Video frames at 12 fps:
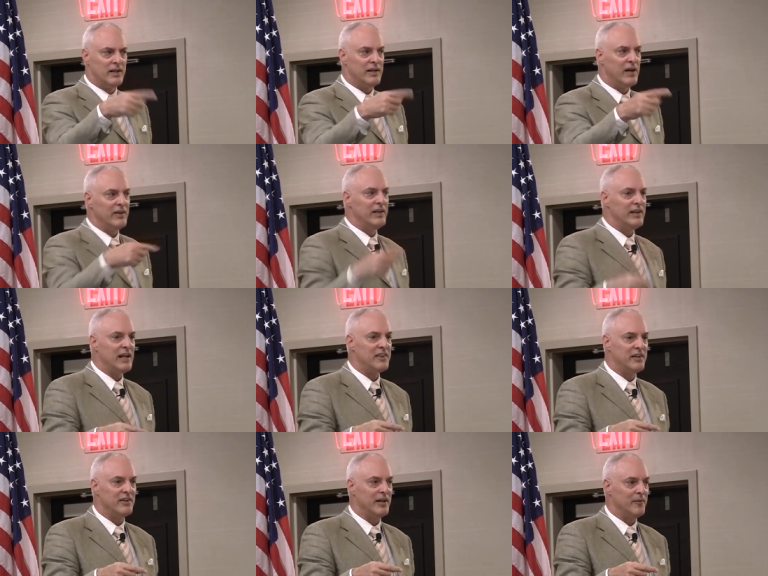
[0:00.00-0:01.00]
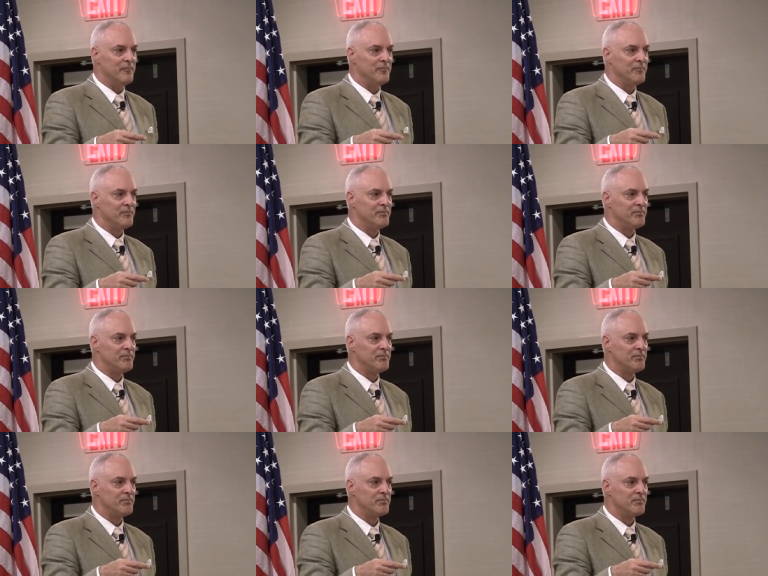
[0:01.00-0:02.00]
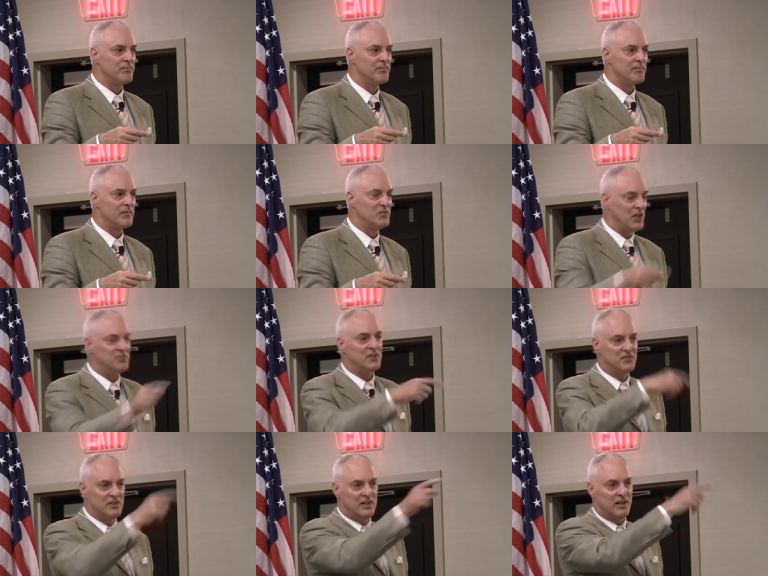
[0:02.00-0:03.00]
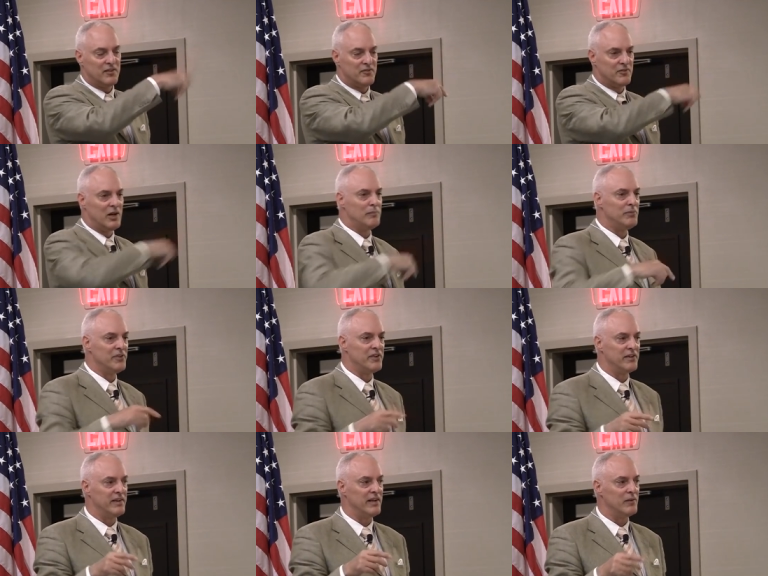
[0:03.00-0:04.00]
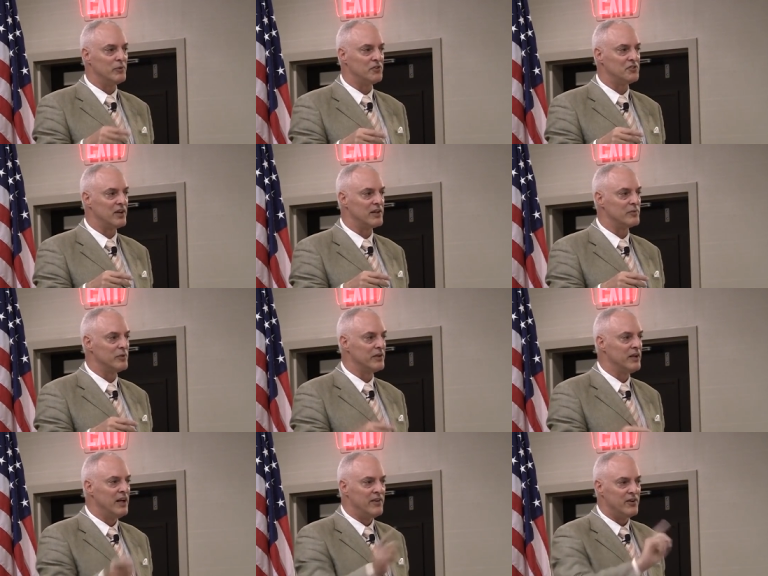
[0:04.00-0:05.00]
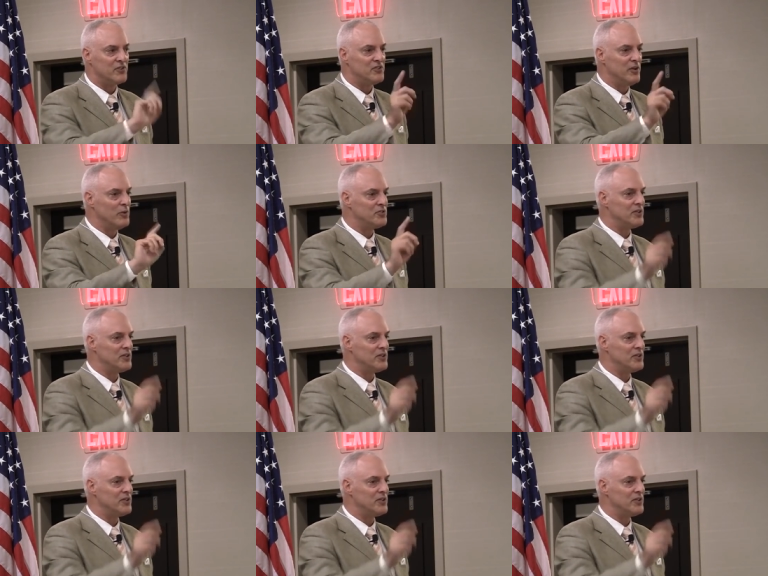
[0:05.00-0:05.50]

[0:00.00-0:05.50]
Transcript: Now, in that theory, just as in the humble theory that we started with, there's no